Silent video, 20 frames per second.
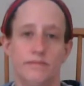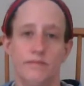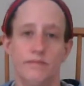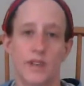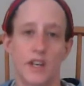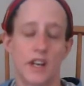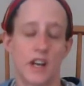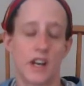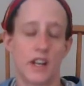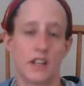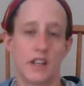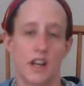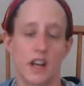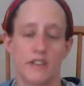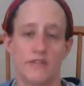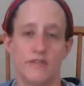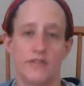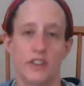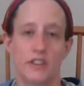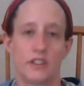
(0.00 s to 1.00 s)
but
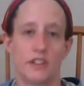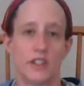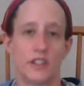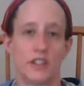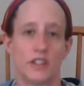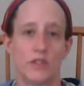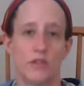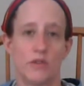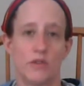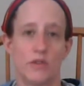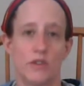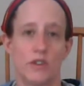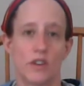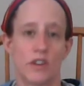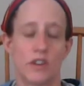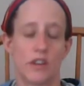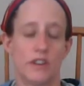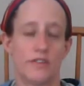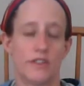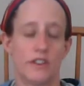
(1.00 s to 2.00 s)
I felt like a
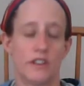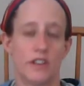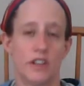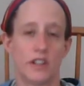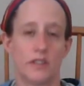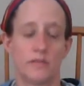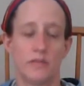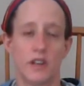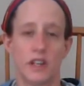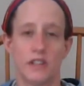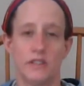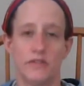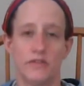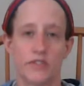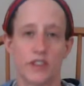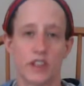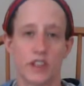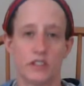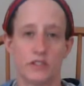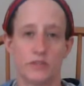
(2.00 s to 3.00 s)
whore. I felt like my
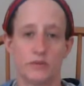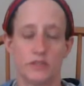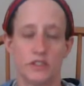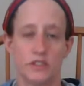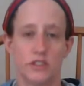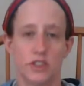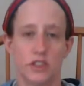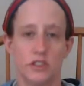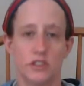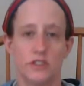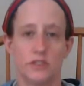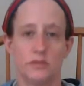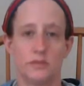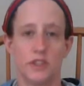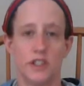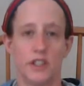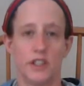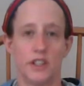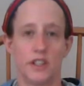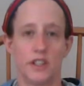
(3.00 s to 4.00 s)
friends would judge
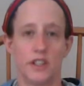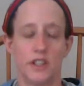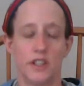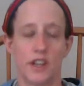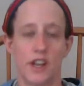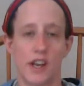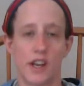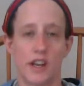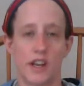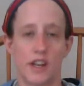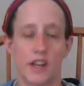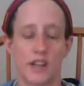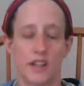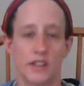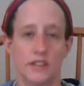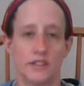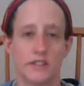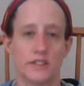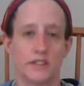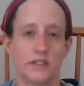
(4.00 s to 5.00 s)
me.
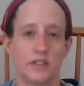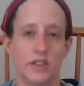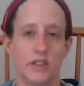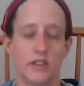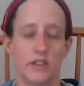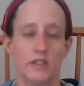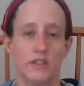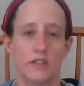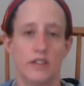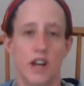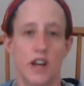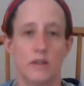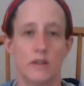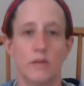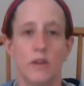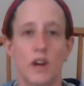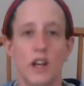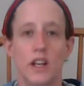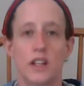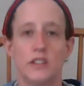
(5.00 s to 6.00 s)
And so I
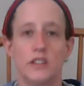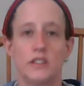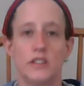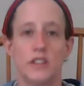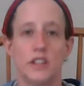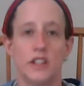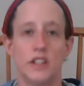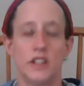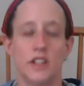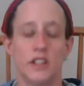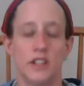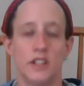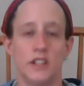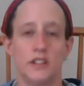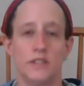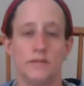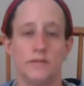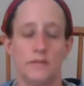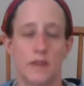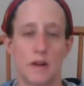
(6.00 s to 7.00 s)
went.
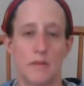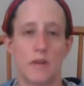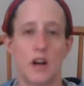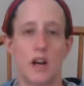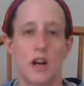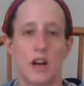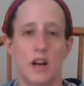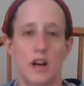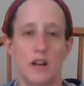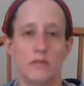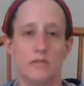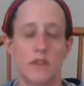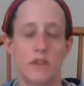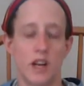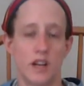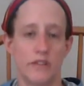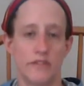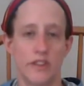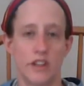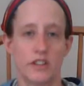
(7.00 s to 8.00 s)
My mom,
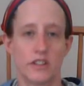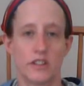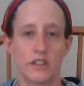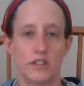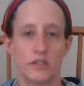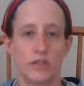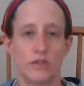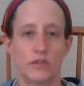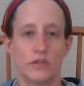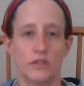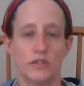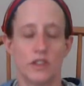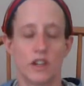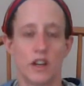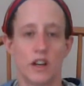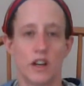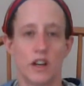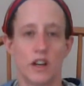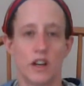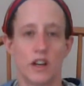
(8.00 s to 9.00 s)
I finally told
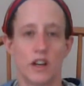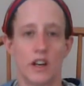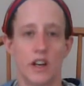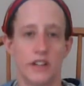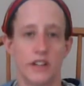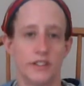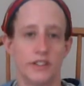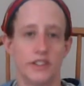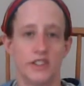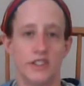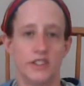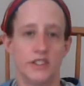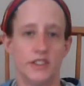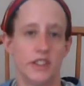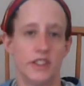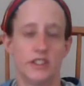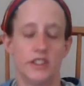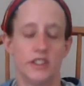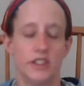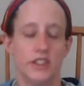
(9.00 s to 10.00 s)
her, and she
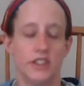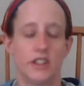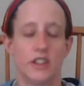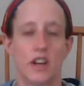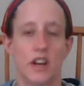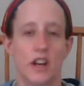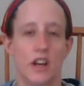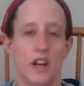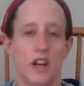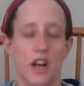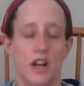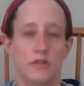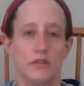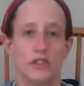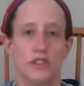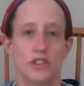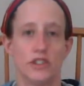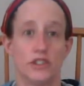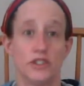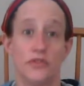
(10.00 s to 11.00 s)
said she thought I
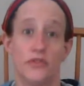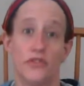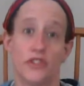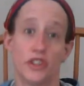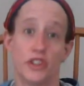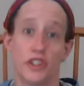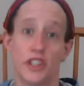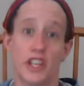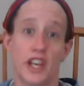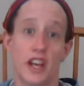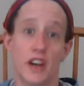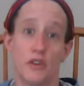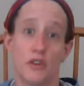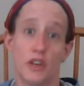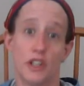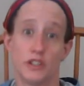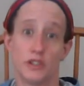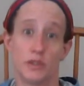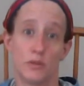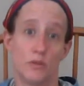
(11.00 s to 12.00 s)
was just filling
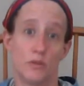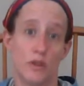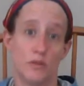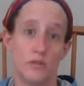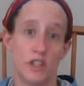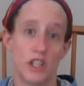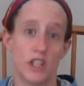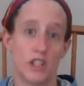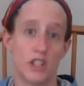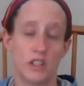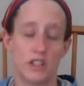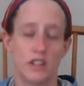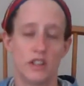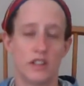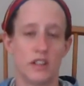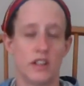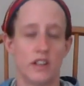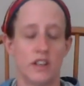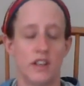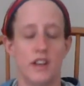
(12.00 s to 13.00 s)
out as a woman.
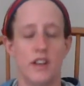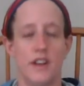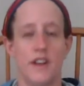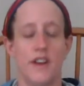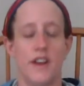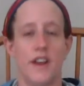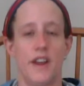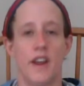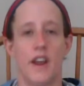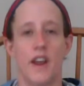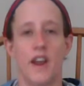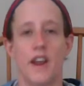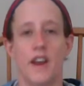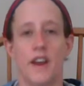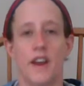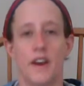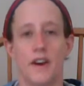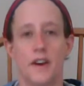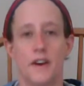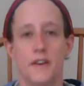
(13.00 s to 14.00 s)

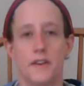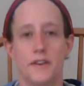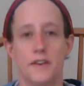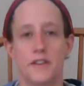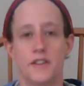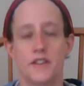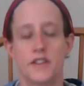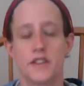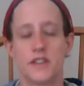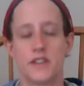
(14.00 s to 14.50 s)
And